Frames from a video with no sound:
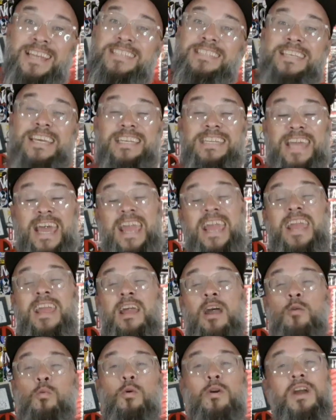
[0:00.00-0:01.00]

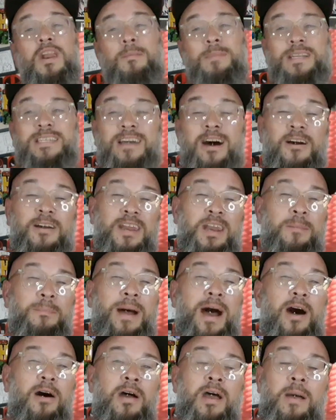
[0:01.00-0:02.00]
Today, we're going to be talking
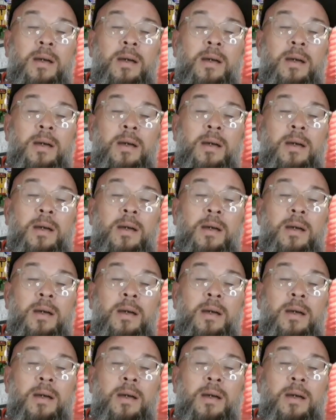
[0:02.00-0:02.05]
about